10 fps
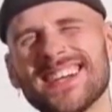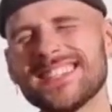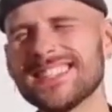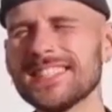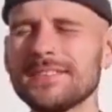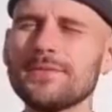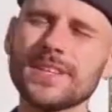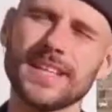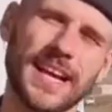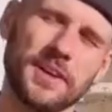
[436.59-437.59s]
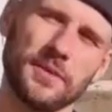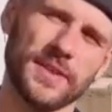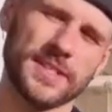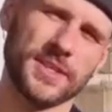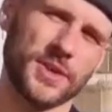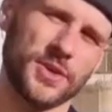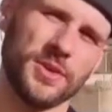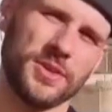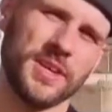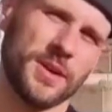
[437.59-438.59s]
It's a different kind of
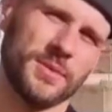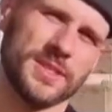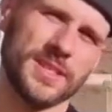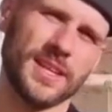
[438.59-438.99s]
security, I would say.